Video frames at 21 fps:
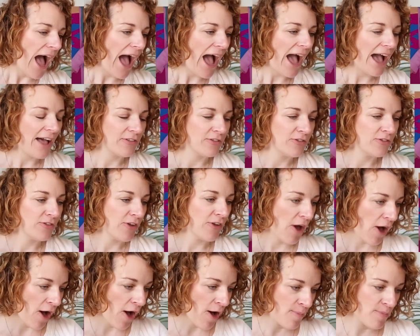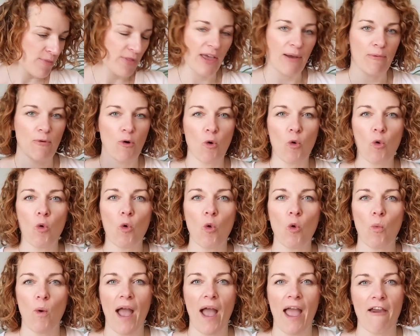and they were
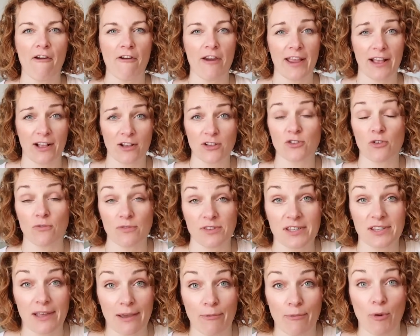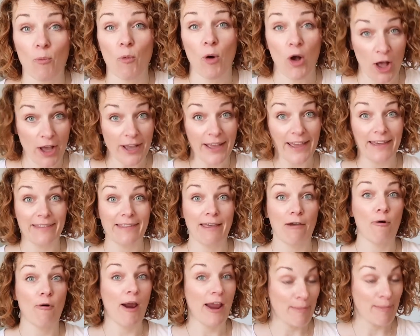all wearing, because obviously they were working, they
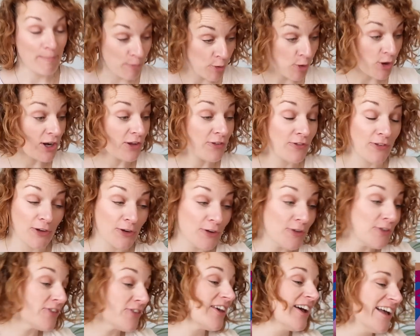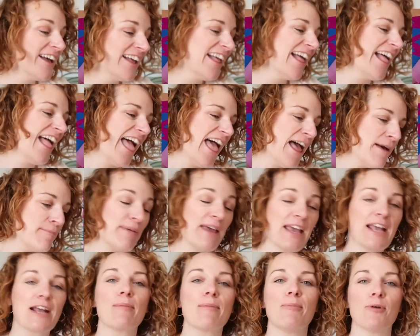were wearing boiler suits,
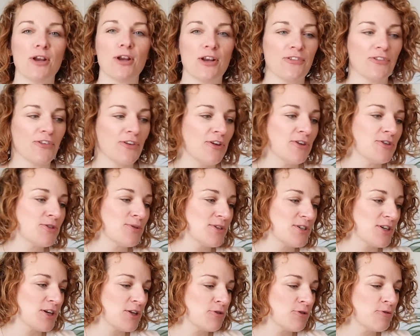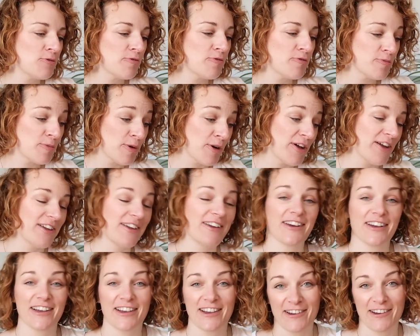pink boiler suits, which I thought
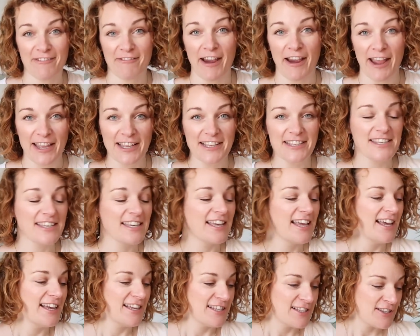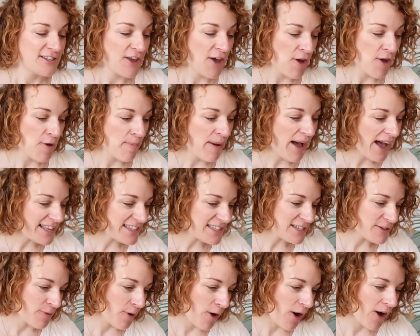were great. So
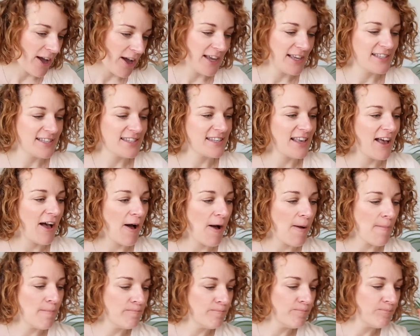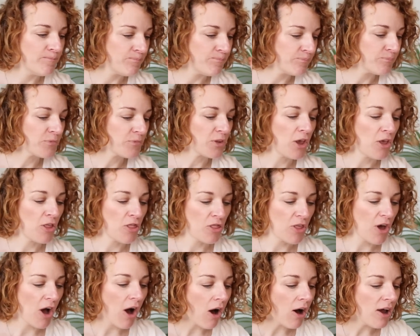pattern wise, the
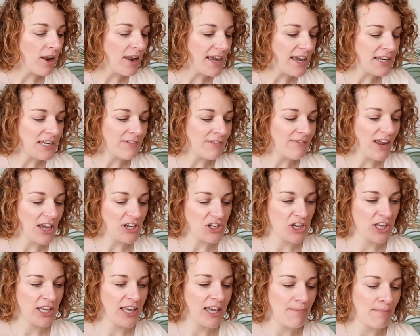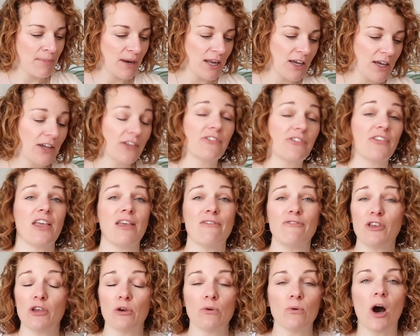Our Lady of Leisure gimlet,
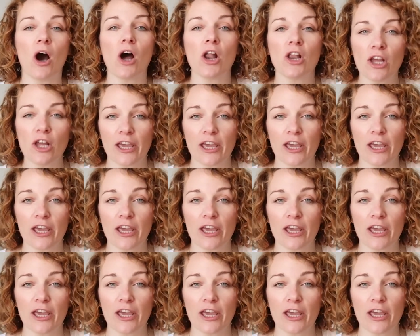if you are